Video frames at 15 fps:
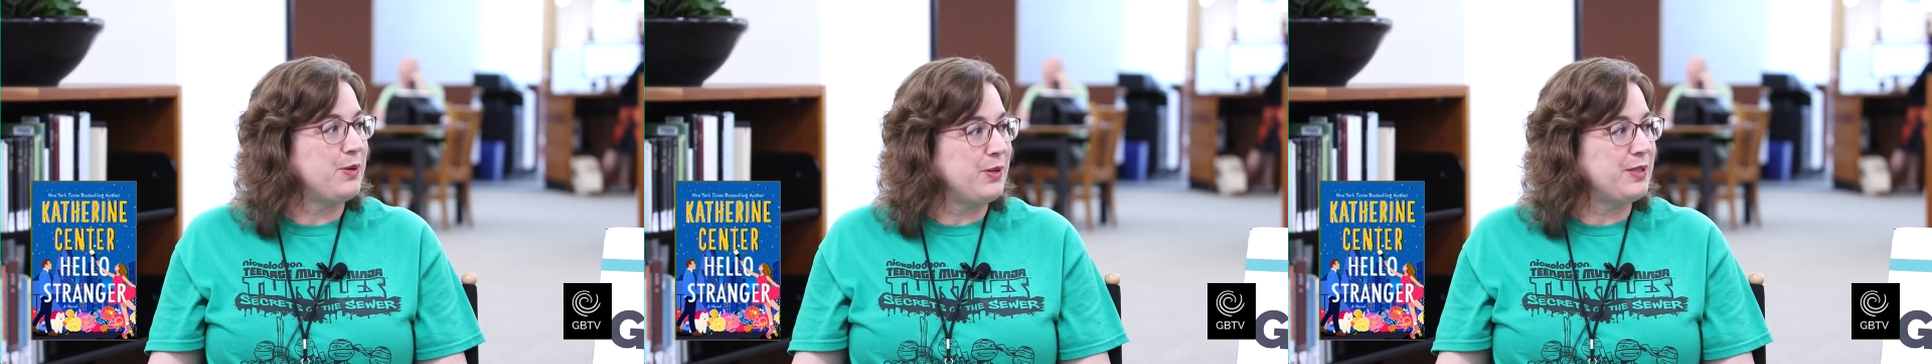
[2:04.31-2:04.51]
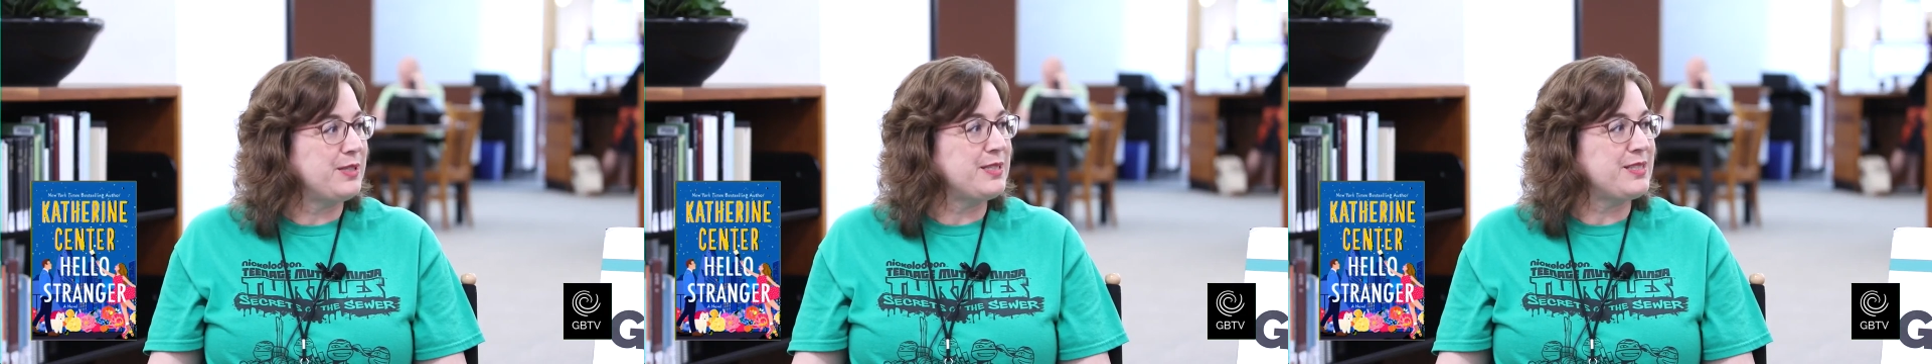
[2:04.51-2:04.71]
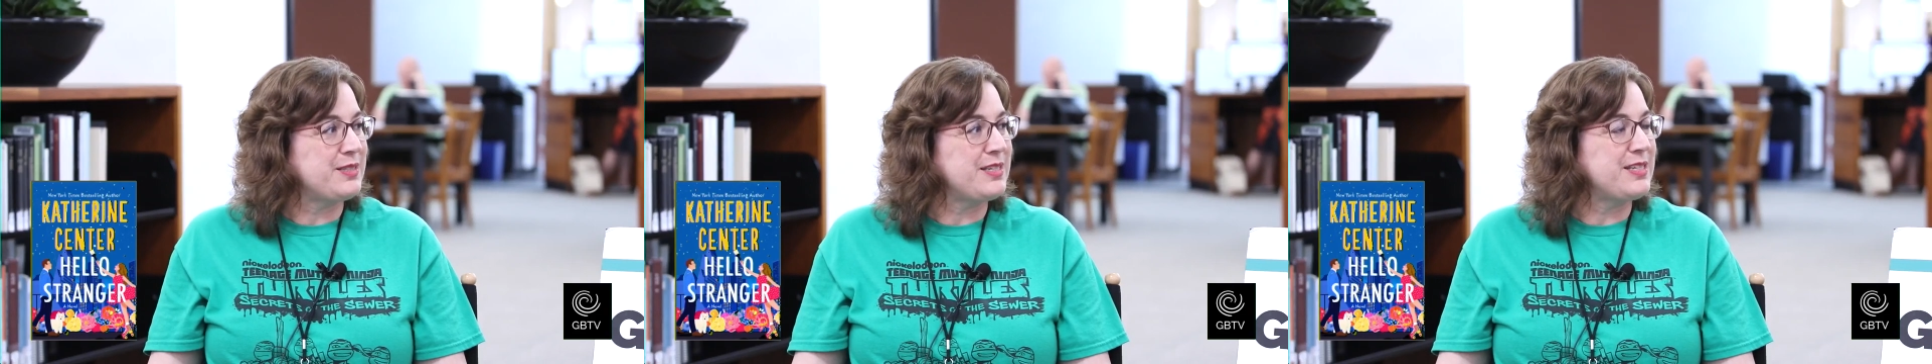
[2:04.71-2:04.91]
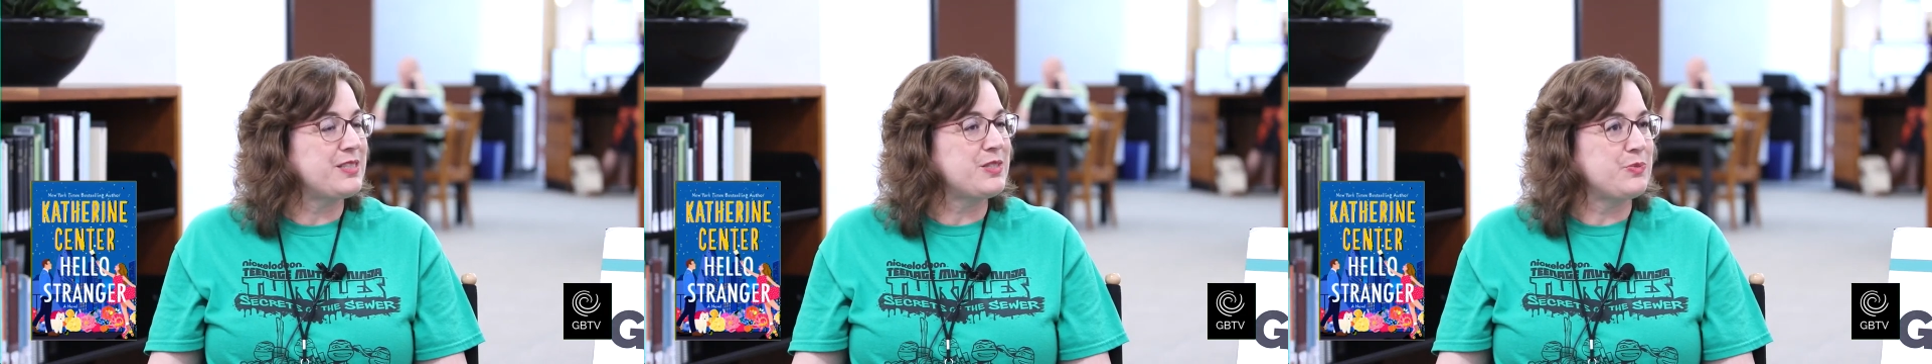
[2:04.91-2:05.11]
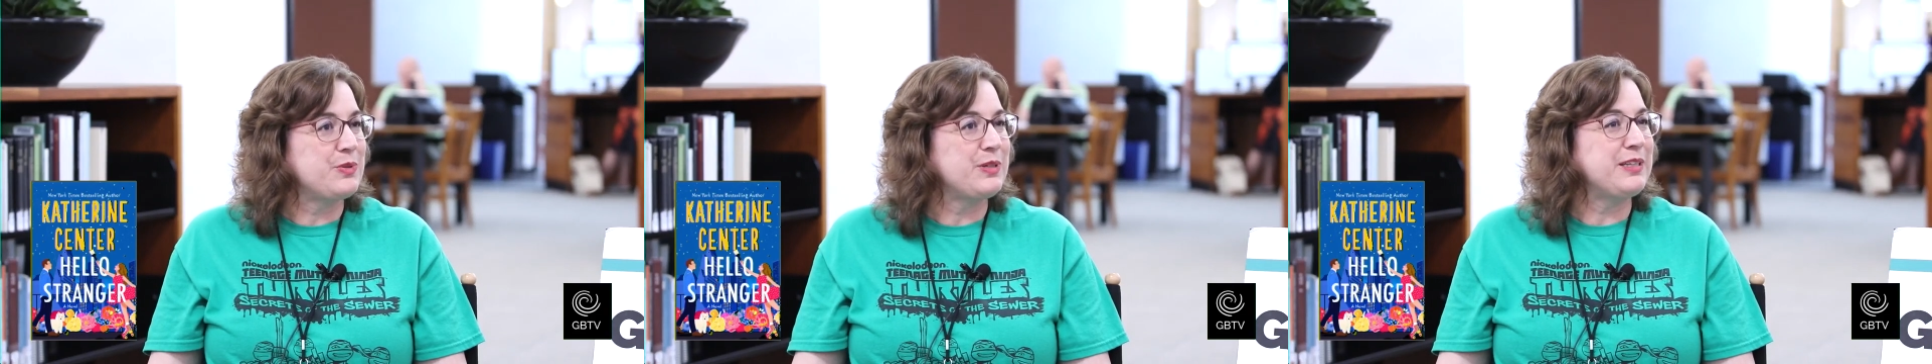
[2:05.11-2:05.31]
It's it's
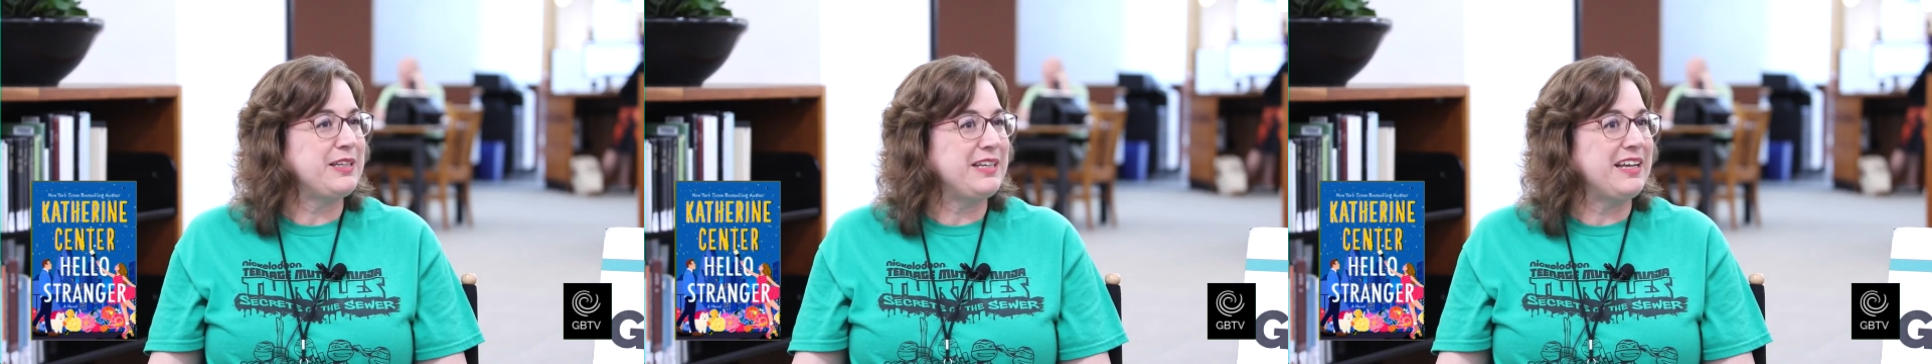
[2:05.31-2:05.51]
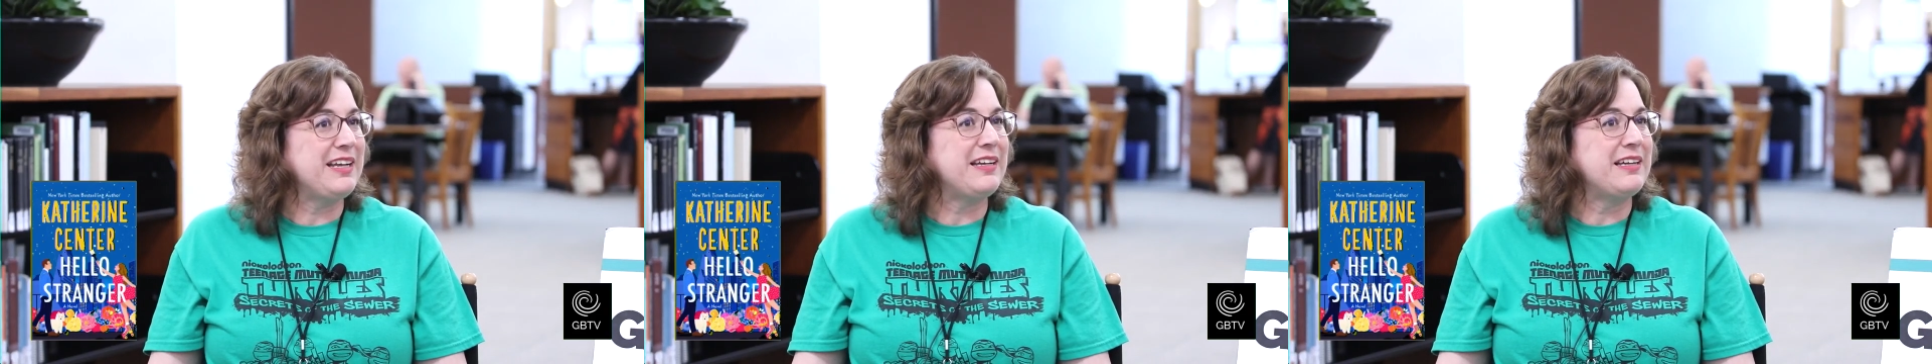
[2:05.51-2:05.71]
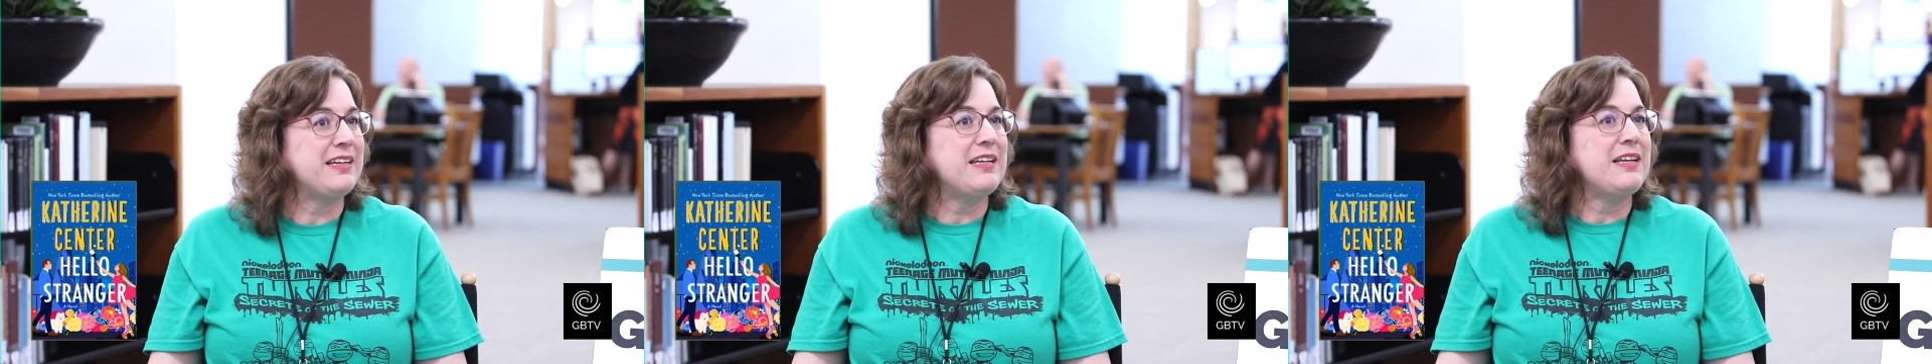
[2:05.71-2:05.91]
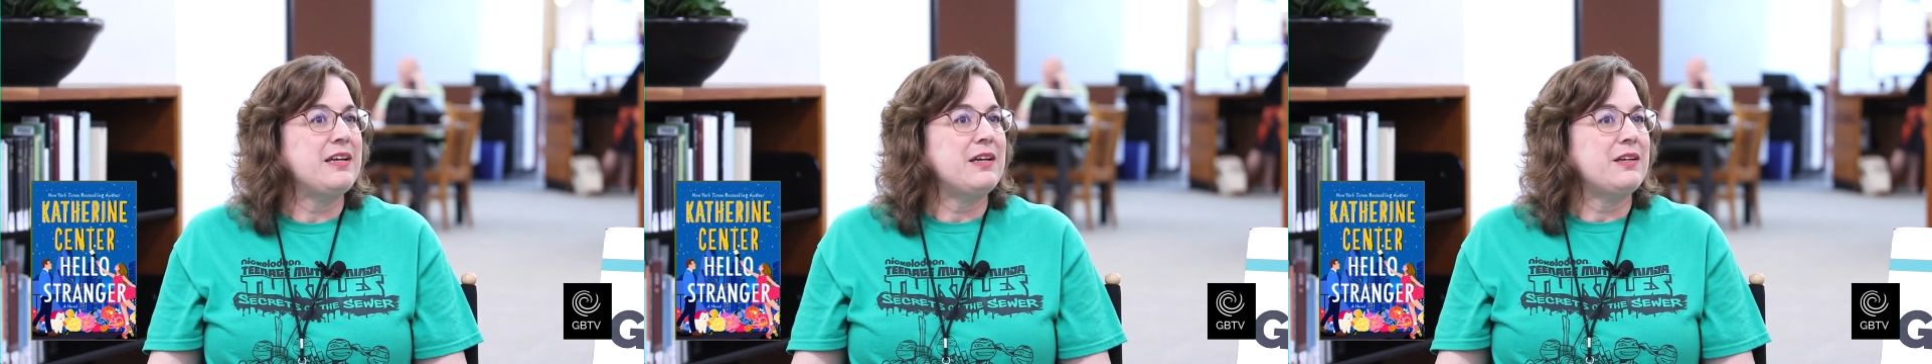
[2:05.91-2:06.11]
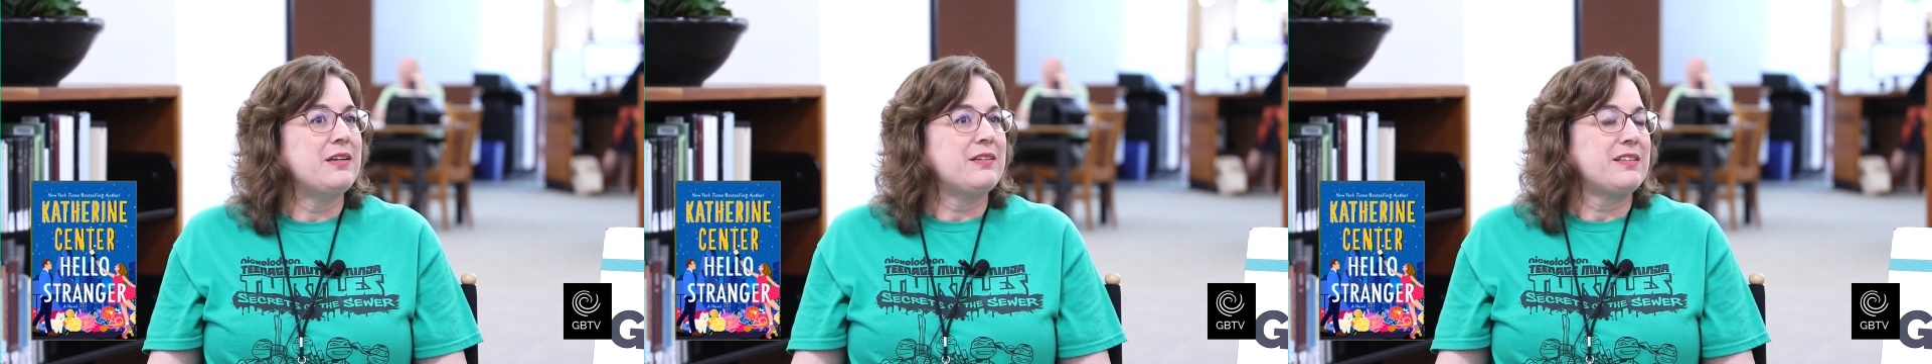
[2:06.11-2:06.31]
really a
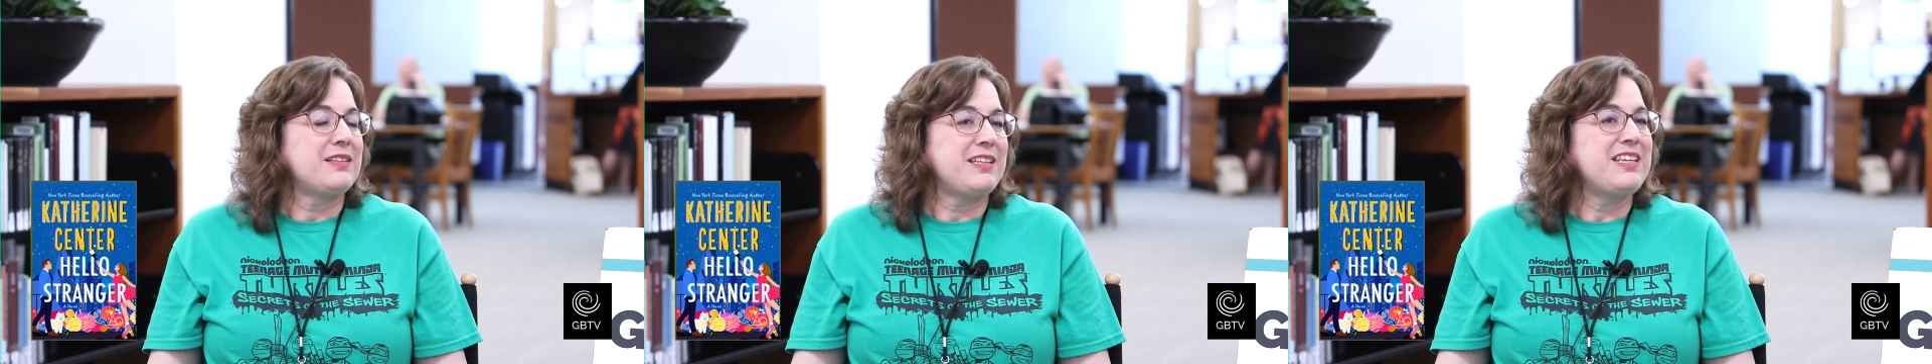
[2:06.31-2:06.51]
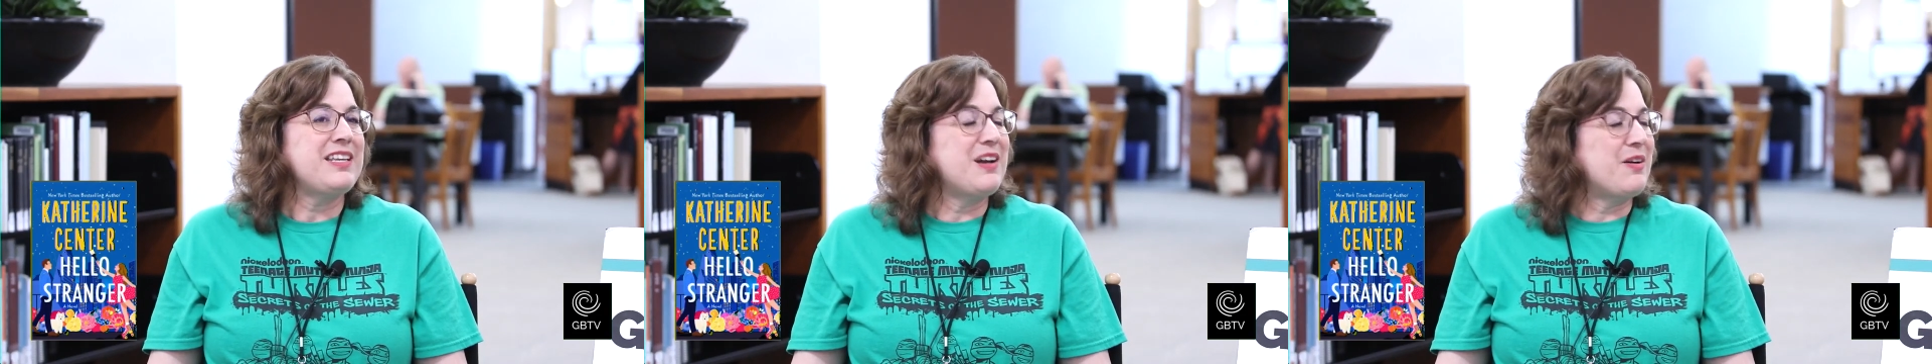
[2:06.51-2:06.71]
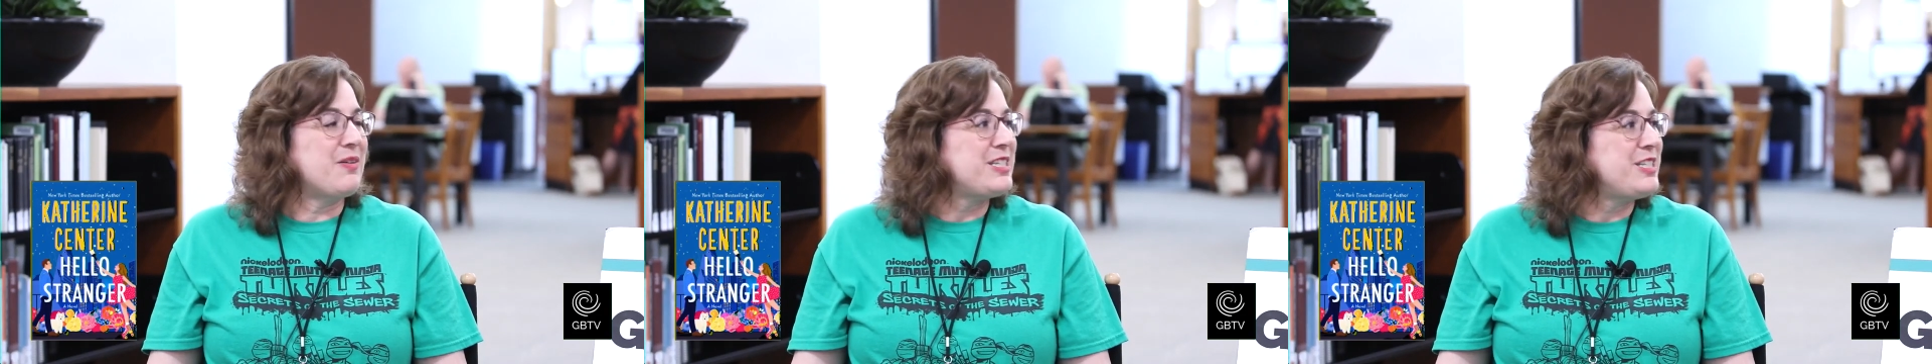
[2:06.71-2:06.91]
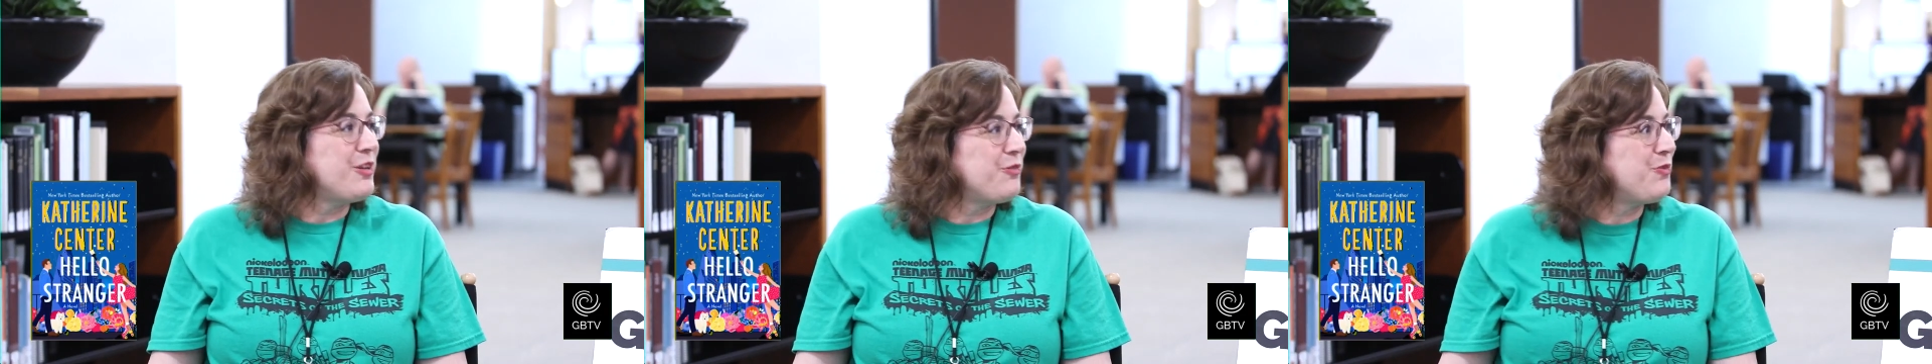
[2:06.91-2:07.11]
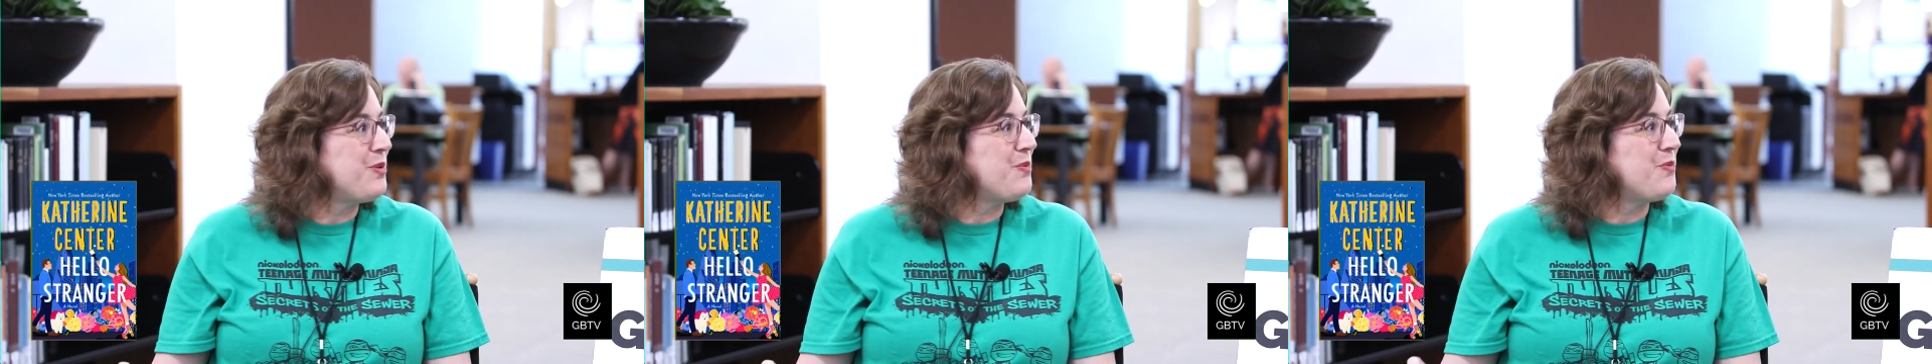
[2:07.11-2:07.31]
you know, a different